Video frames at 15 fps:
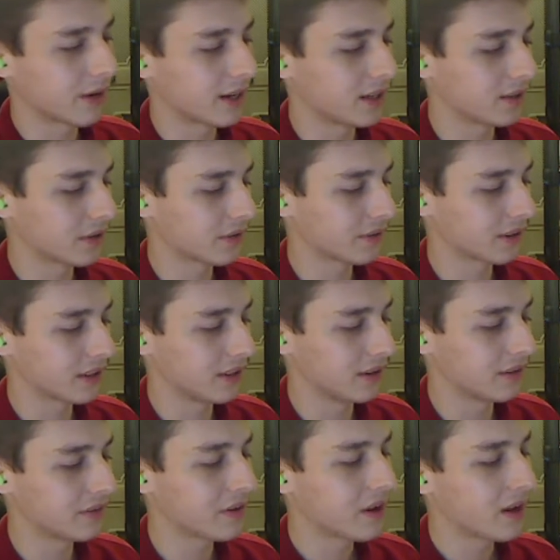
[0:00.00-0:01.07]
He looks like
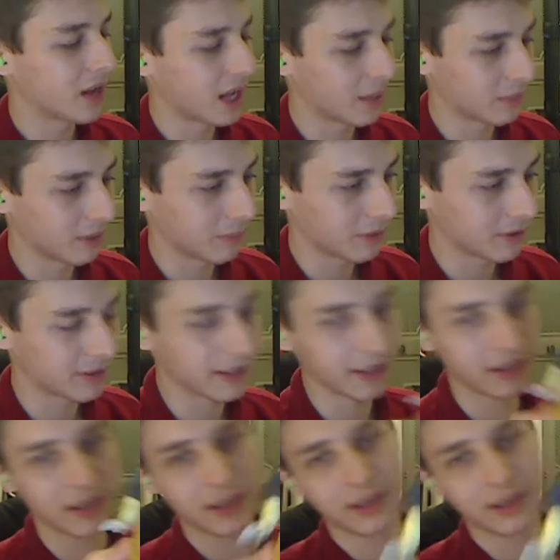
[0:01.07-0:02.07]
he's omnipotent,